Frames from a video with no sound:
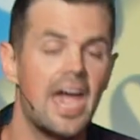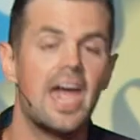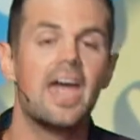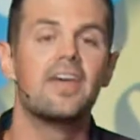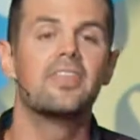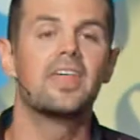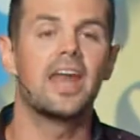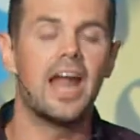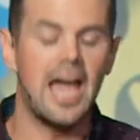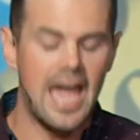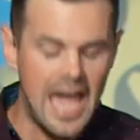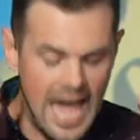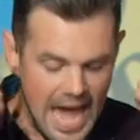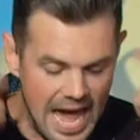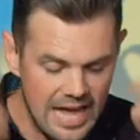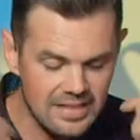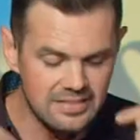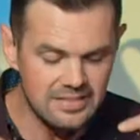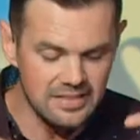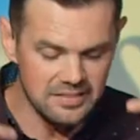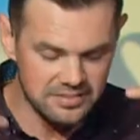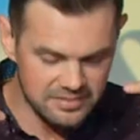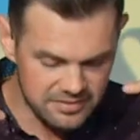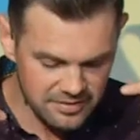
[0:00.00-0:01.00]
And then I
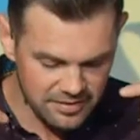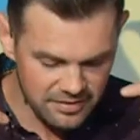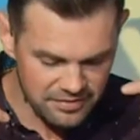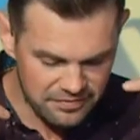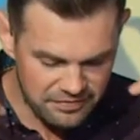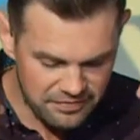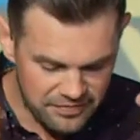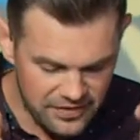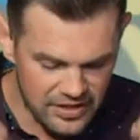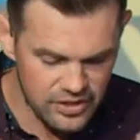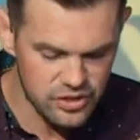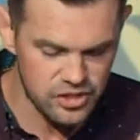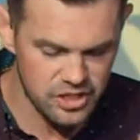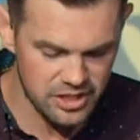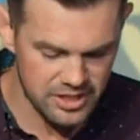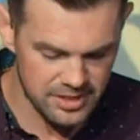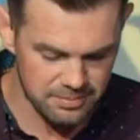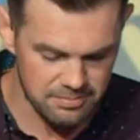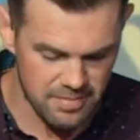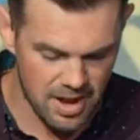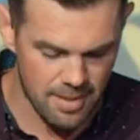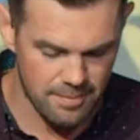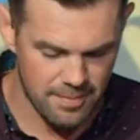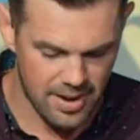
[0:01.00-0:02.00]
had this vision
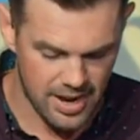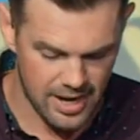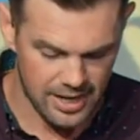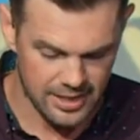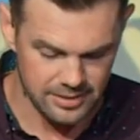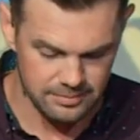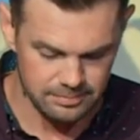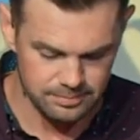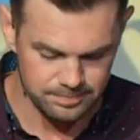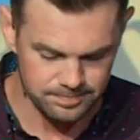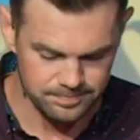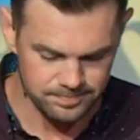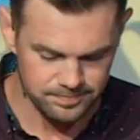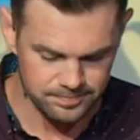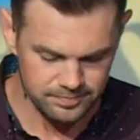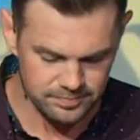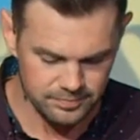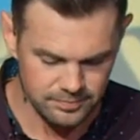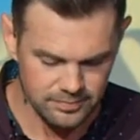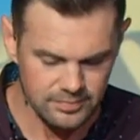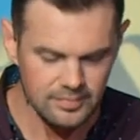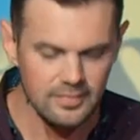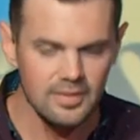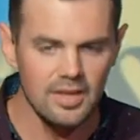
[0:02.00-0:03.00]
in my mind
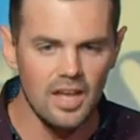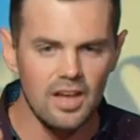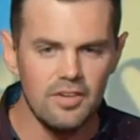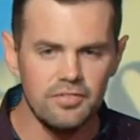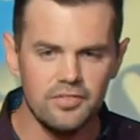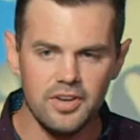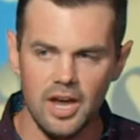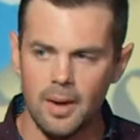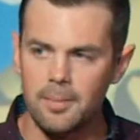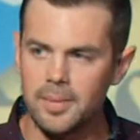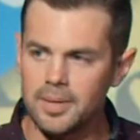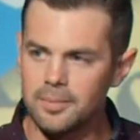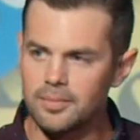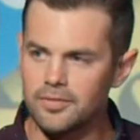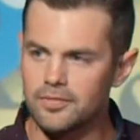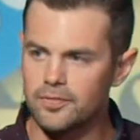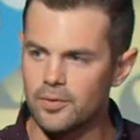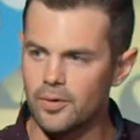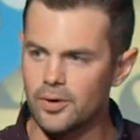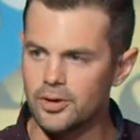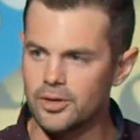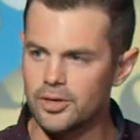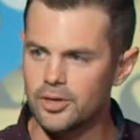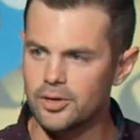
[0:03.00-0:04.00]
of coming
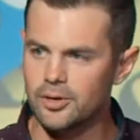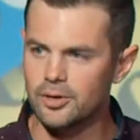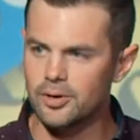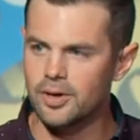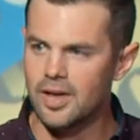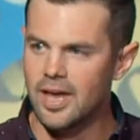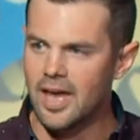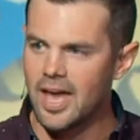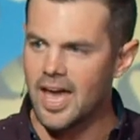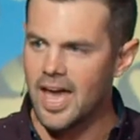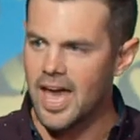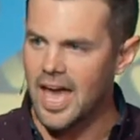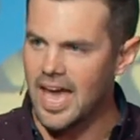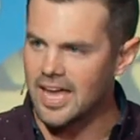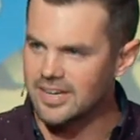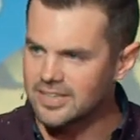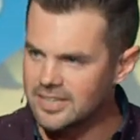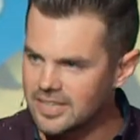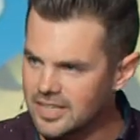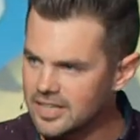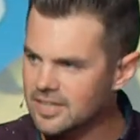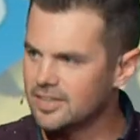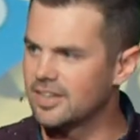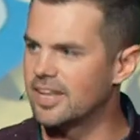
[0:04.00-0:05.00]
before you and
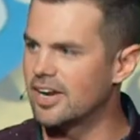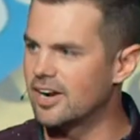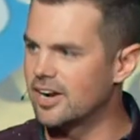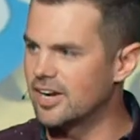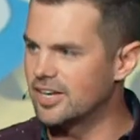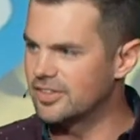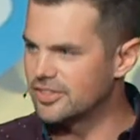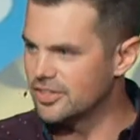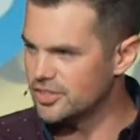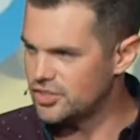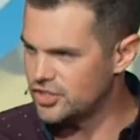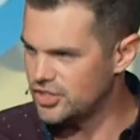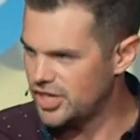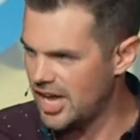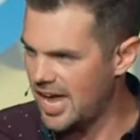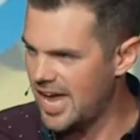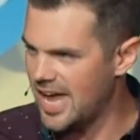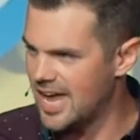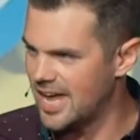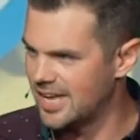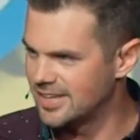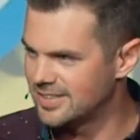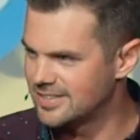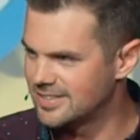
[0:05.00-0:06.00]
declaring the
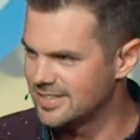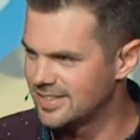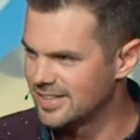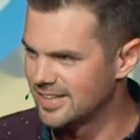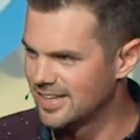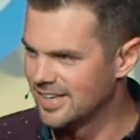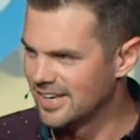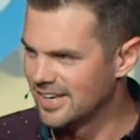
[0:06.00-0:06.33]
chant